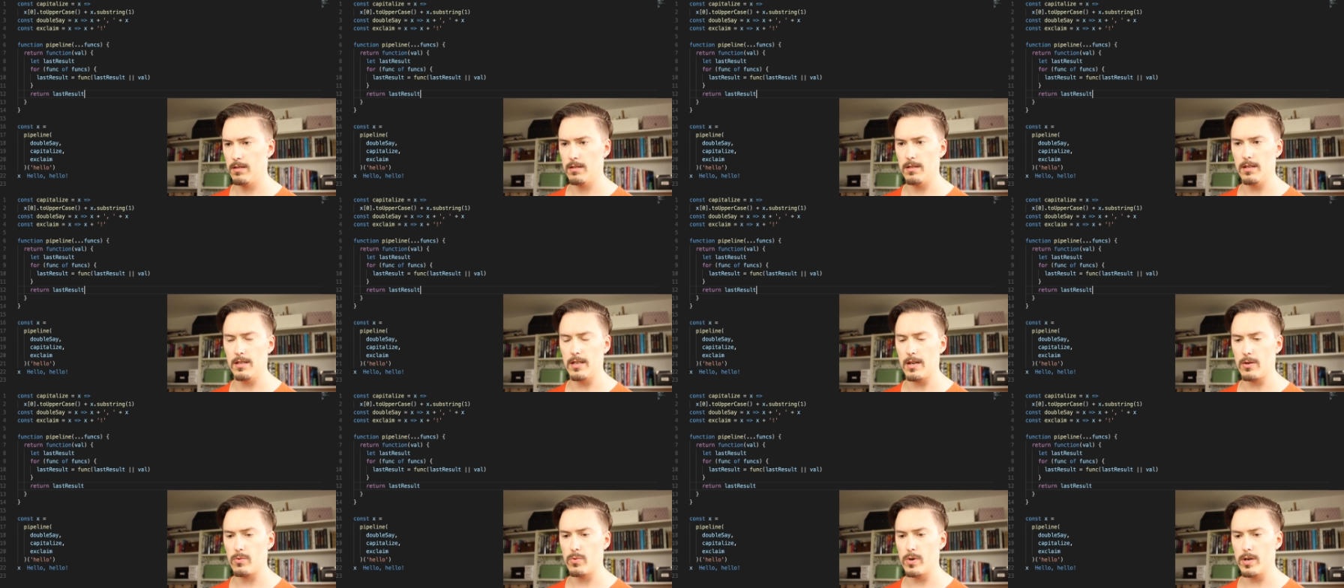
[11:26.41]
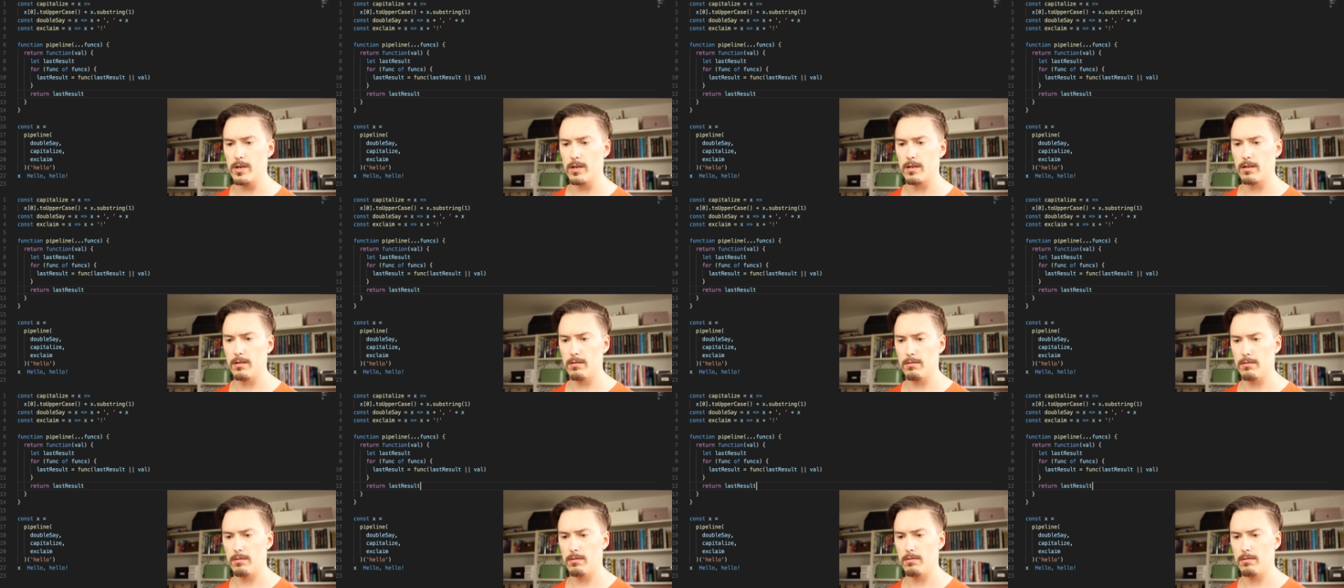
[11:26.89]
did that
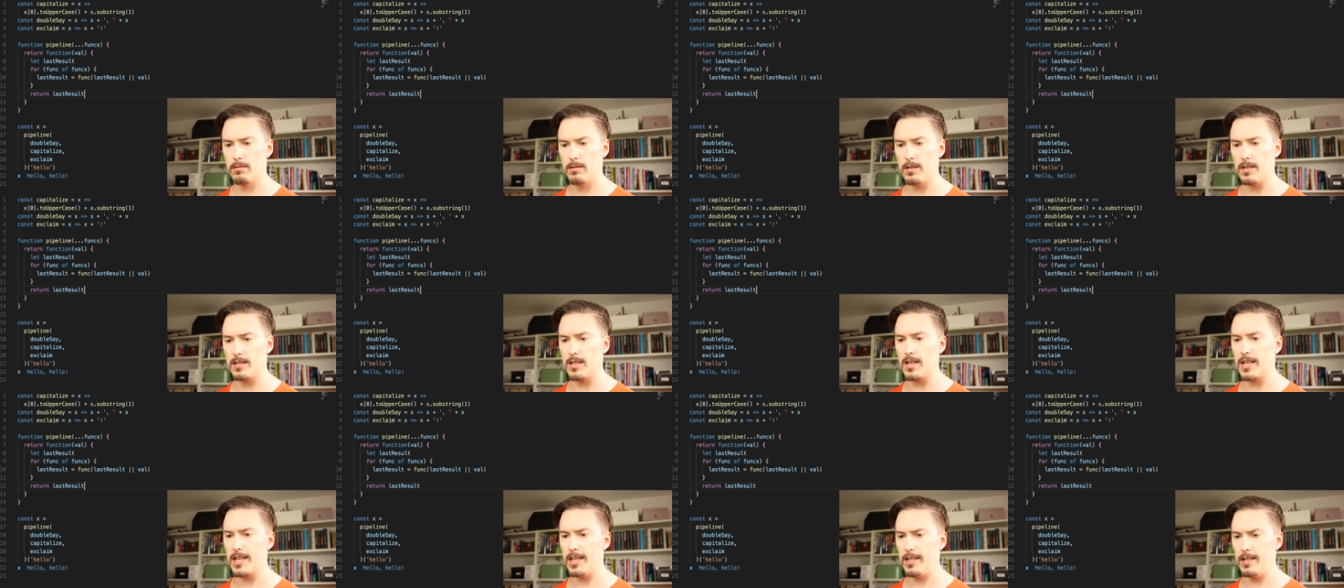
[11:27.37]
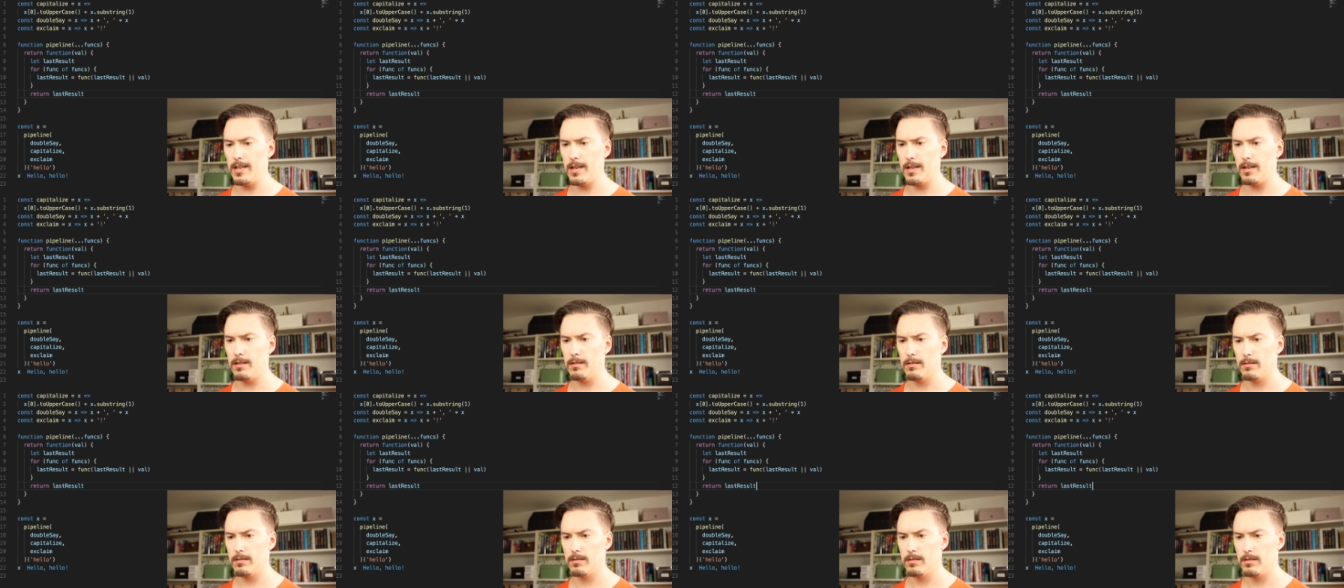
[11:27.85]
work? I think it did.
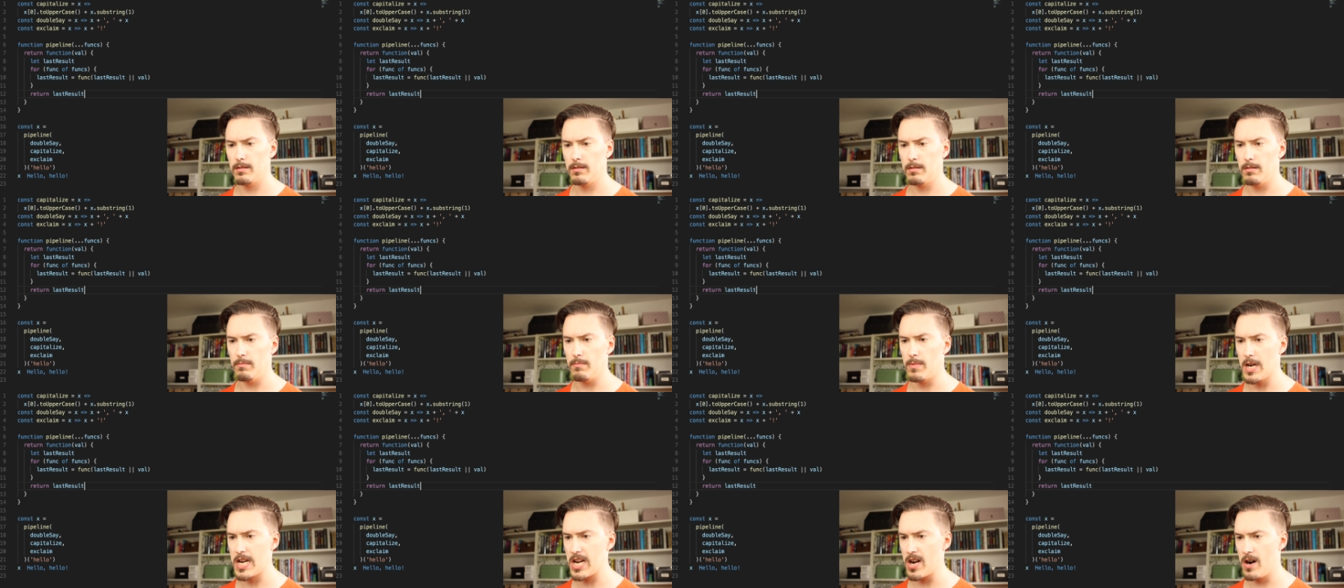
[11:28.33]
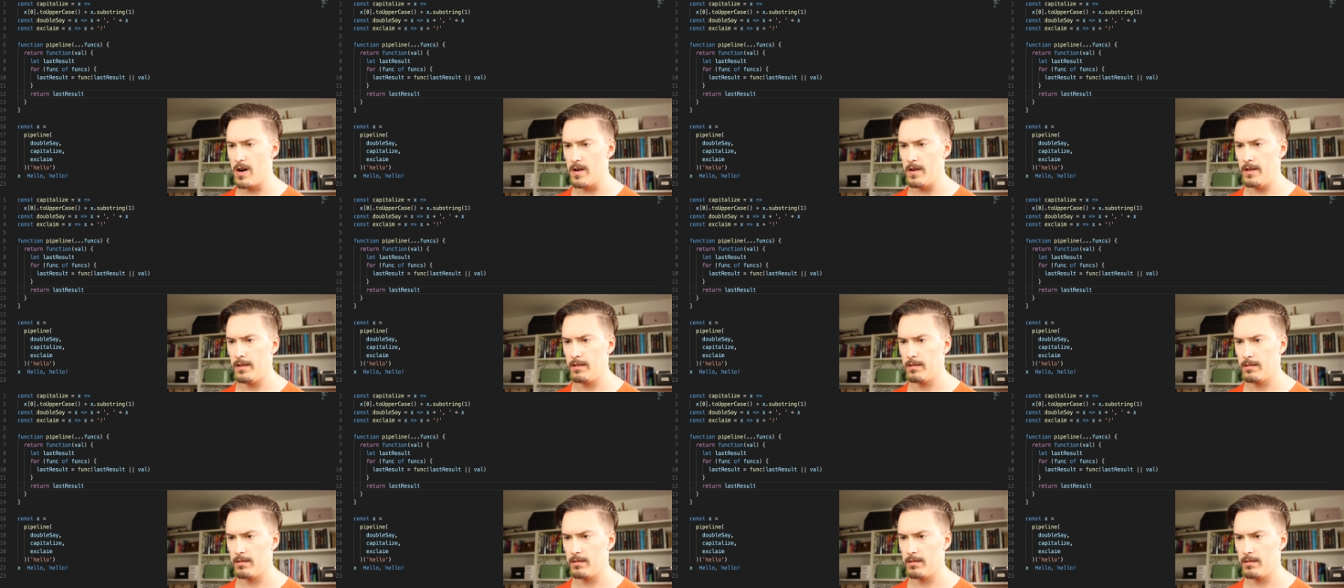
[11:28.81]
My god.